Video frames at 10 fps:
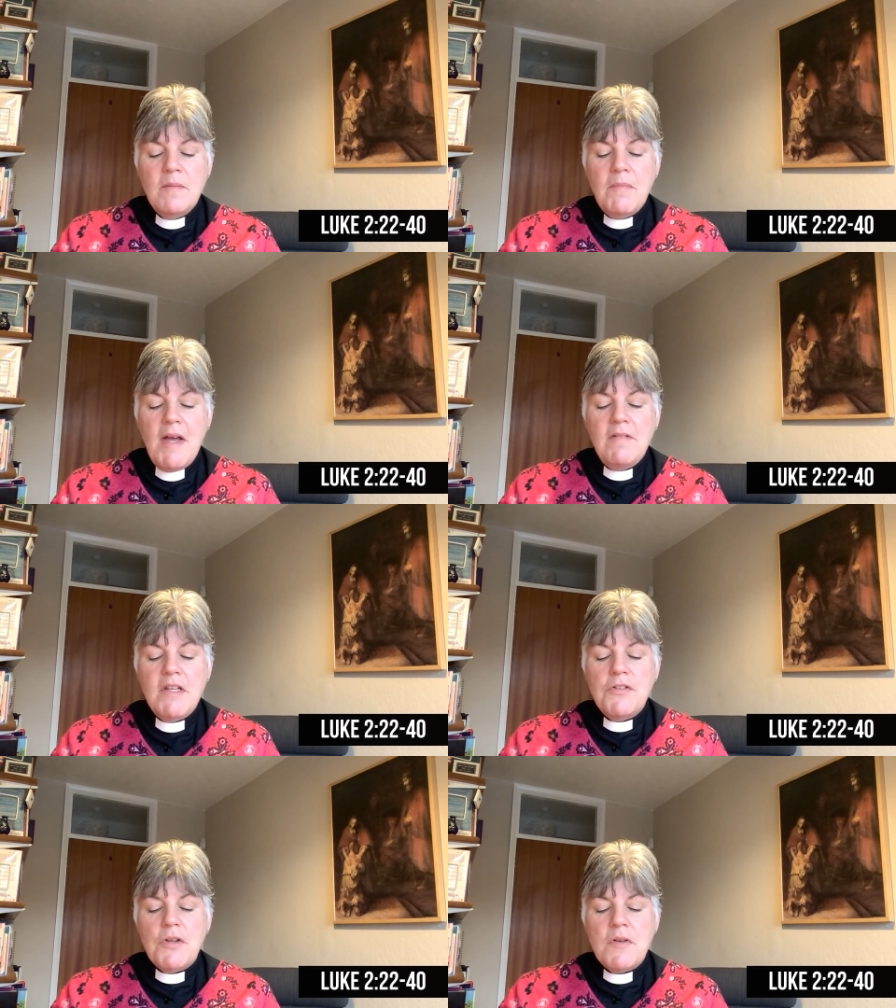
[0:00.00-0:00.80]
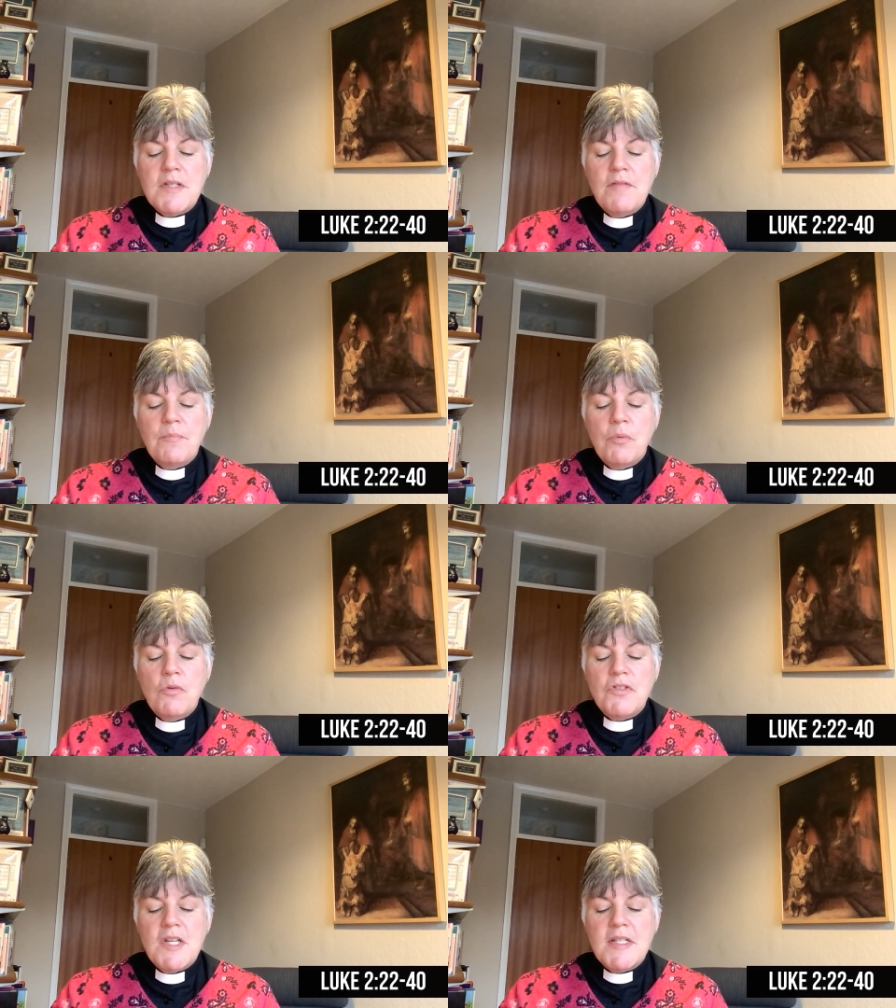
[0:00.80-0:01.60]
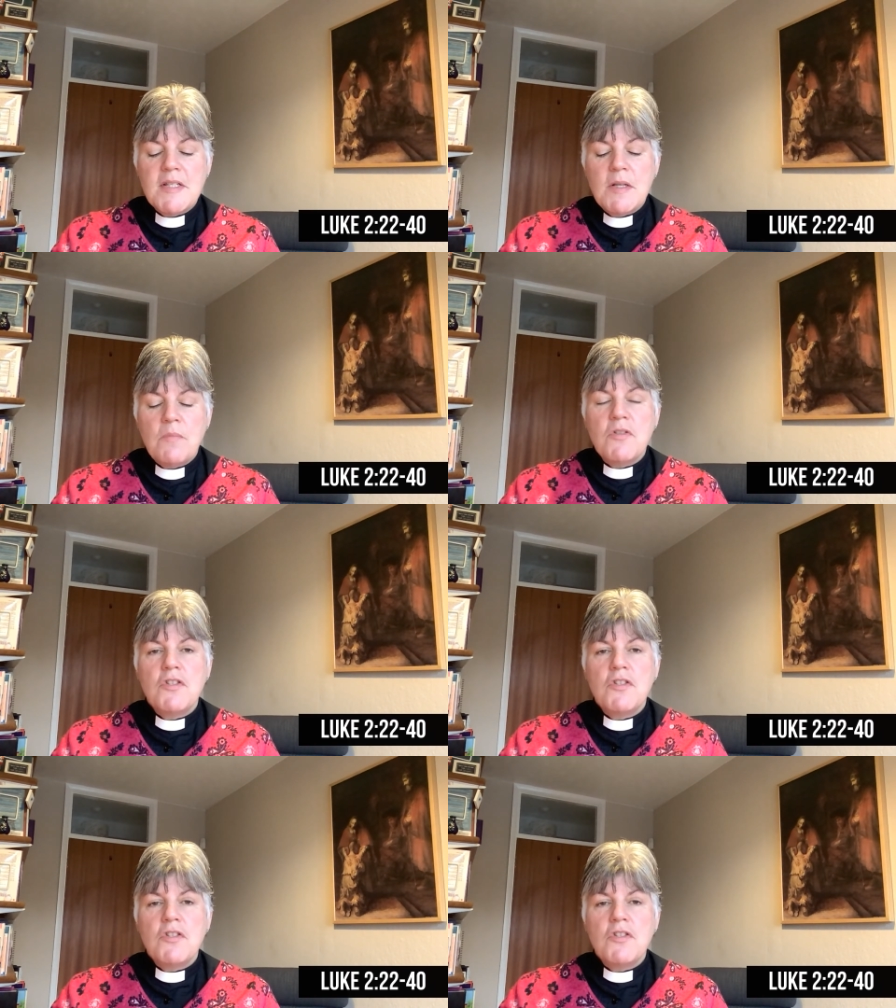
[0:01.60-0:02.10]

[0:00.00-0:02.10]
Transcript: Mary and Joseph brought Jesus up to